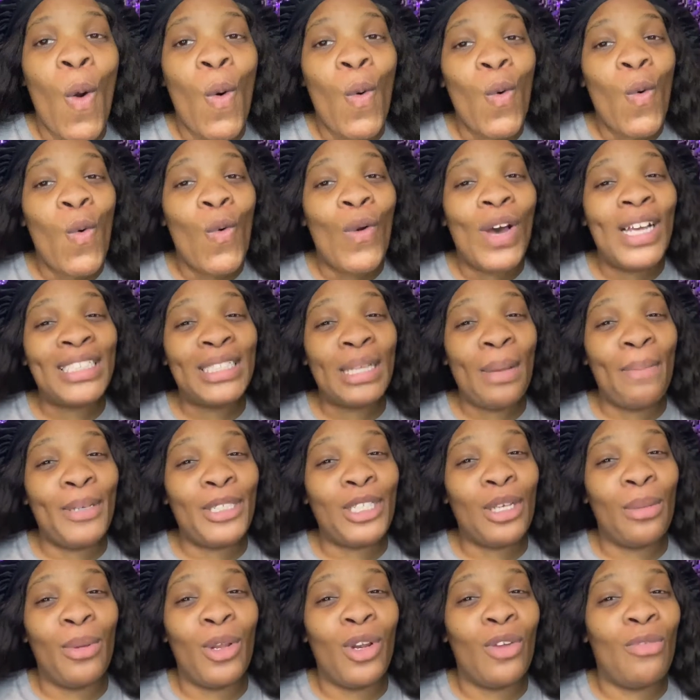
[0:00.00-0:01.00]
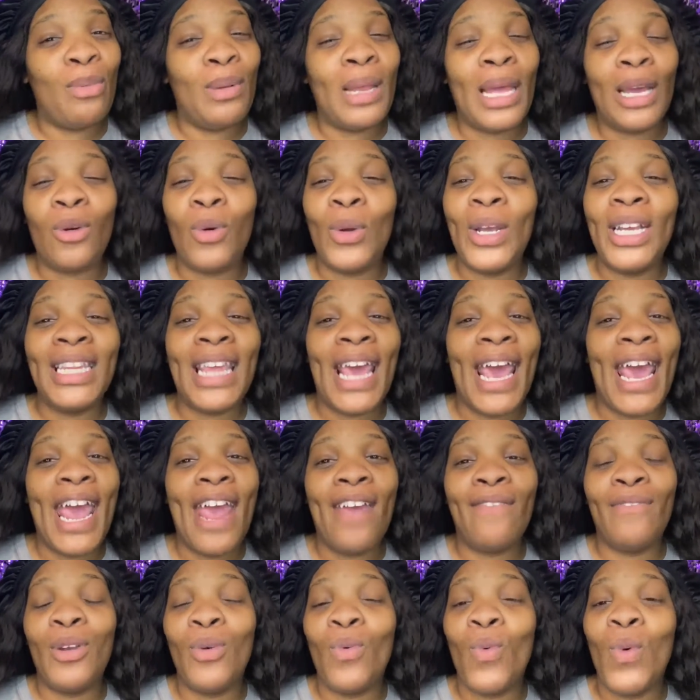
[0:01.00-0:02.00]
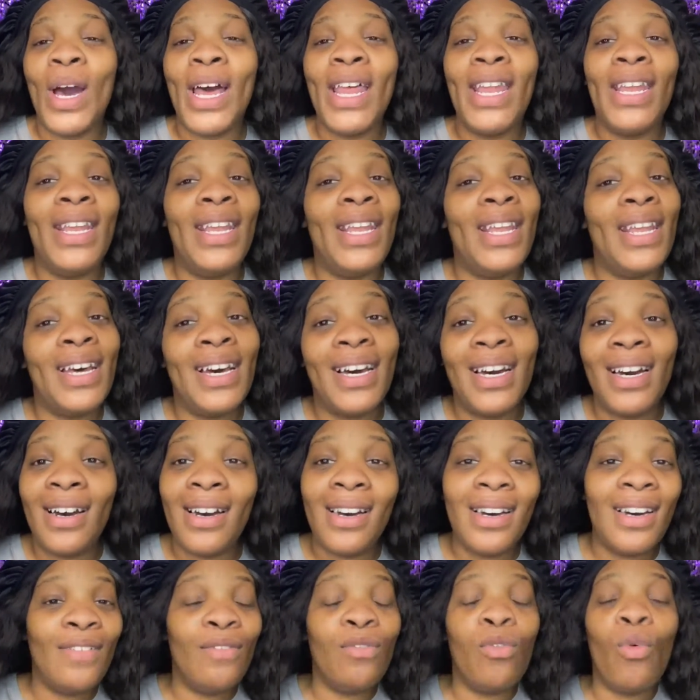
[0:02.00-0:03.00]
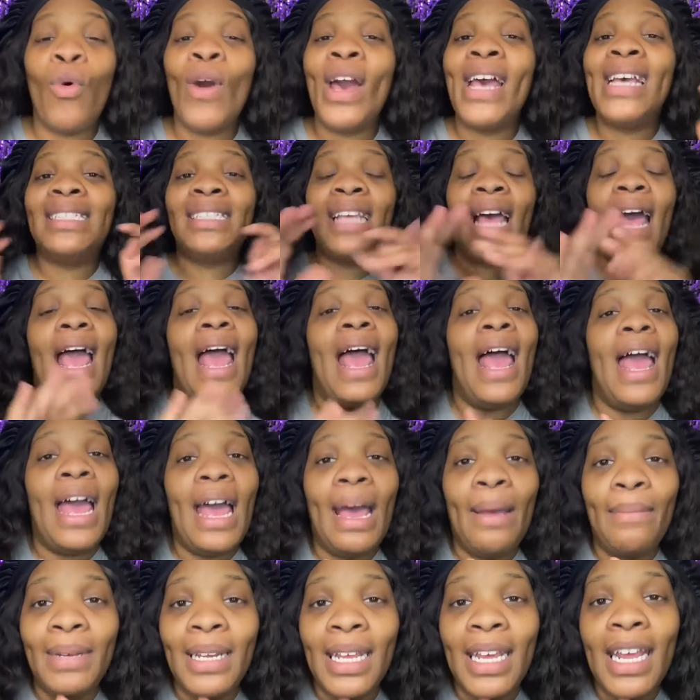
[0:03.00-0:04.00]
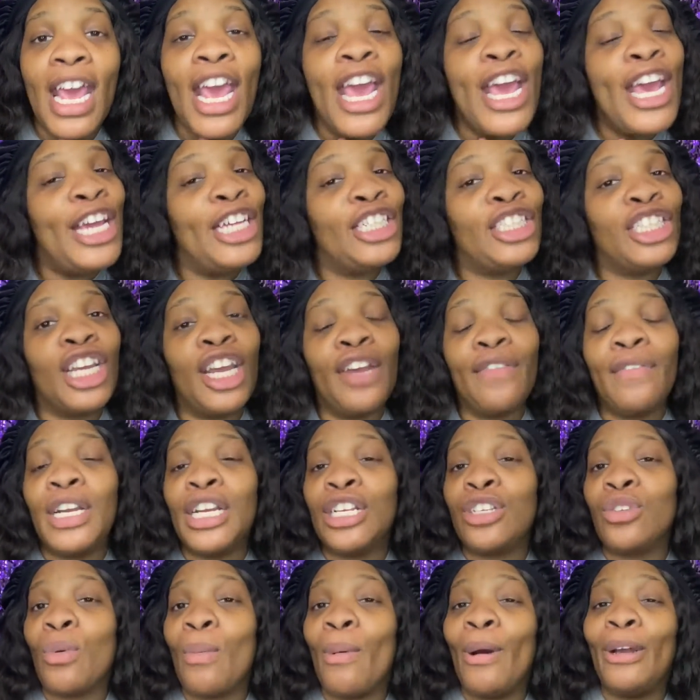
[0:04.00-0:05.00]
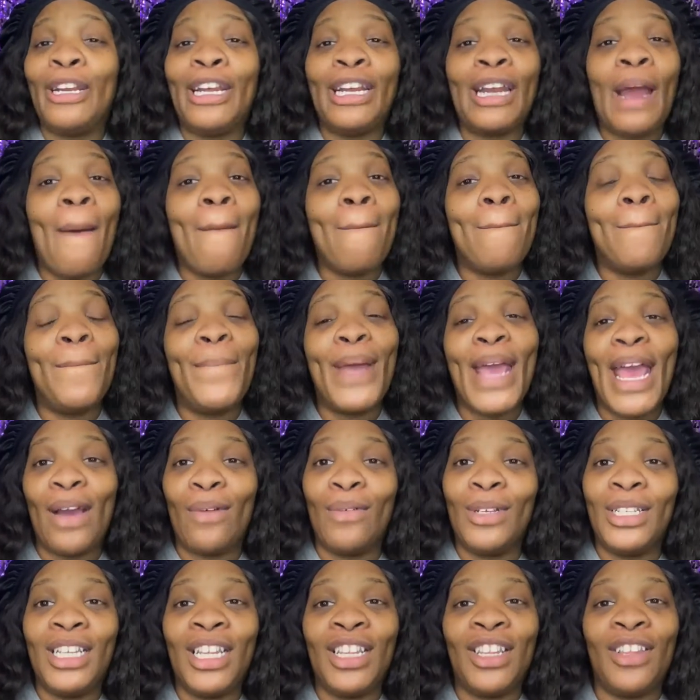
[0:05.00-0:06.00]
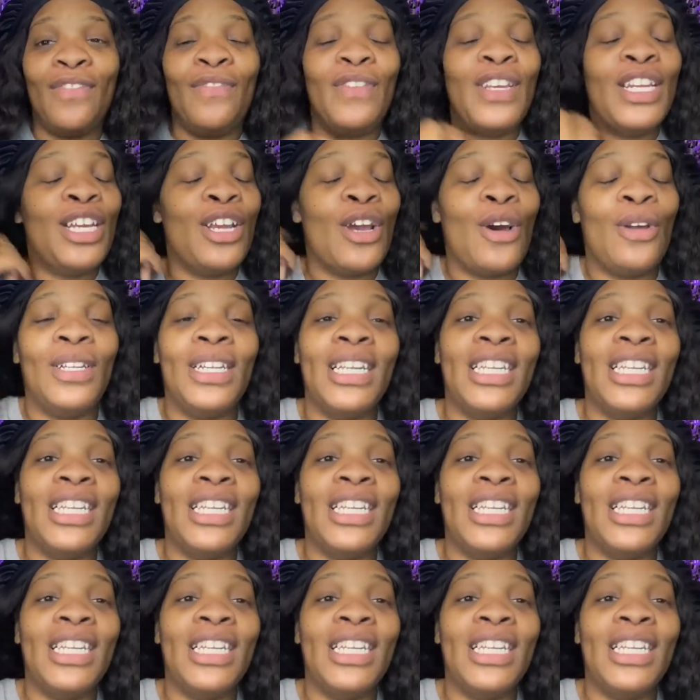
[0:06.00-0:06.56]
What's up? It's your beautiful black queen that everyone love. What's happening? It's your girl Vanessa Ramona, and I'm back with another video.